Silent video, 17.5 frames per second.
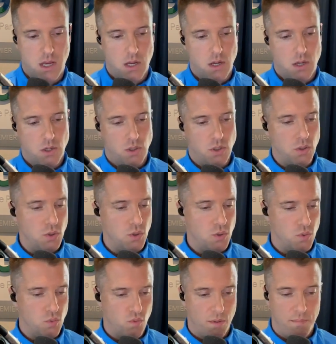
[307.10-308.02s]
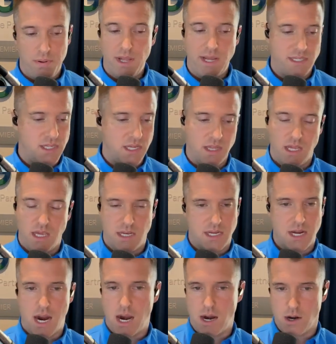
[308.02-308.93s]
to replacing the
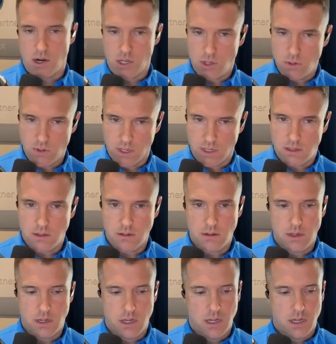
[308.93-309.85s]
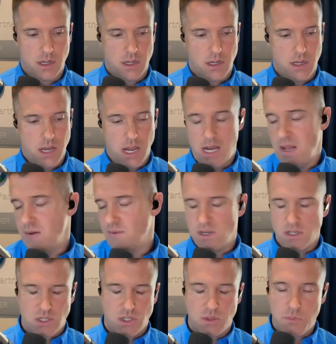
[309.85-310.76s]
entire unit. And even a
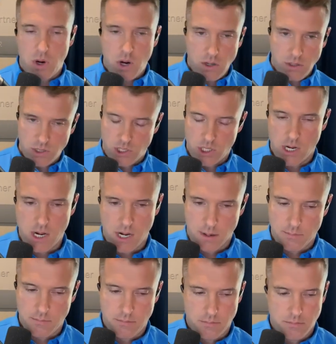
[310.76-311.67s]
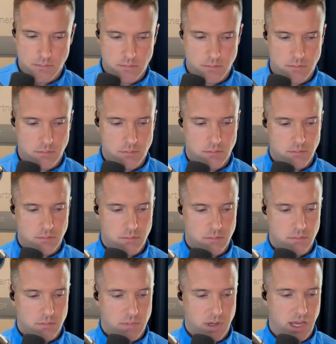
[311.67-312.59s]
small job
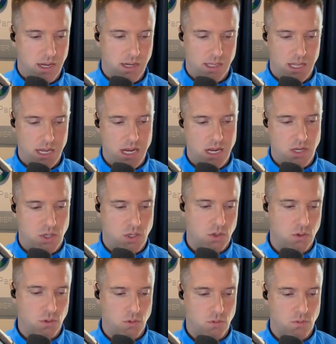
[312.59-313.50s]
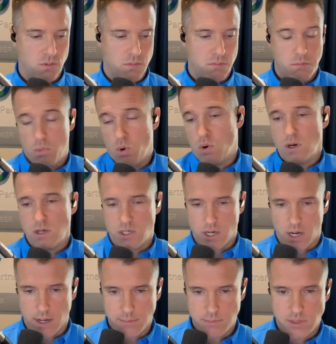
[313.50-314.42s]
can lead to more
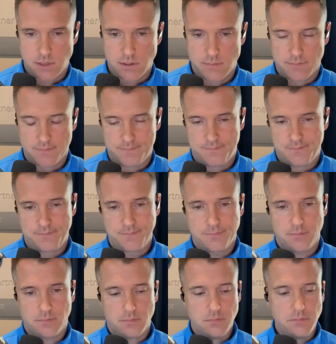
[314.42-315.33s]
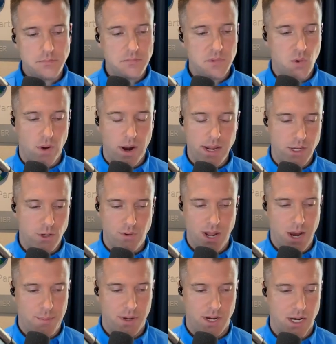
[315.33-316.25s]
jobs, right? You now
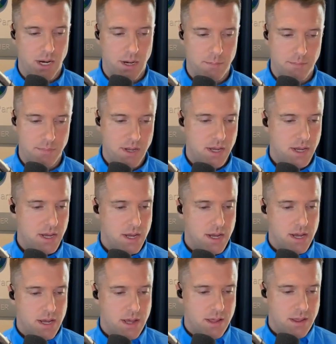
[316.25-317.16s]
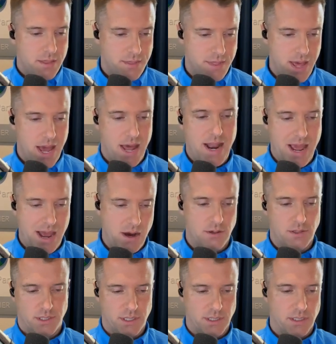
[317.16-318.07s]
become that
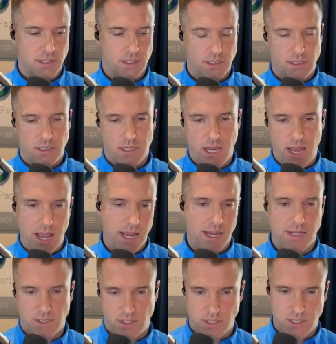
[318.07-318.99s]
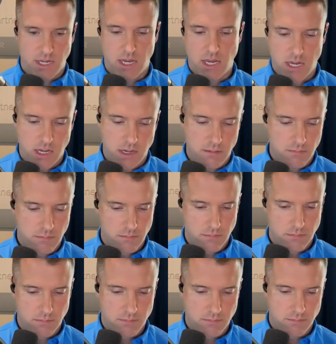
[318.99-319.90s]
house's AC
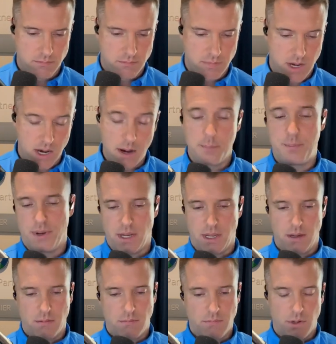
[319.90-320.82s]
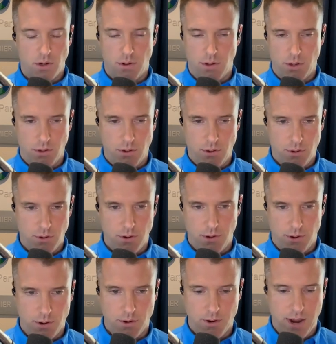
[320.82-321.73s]
company.
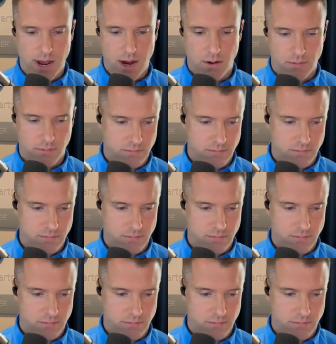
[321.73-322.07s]
You're now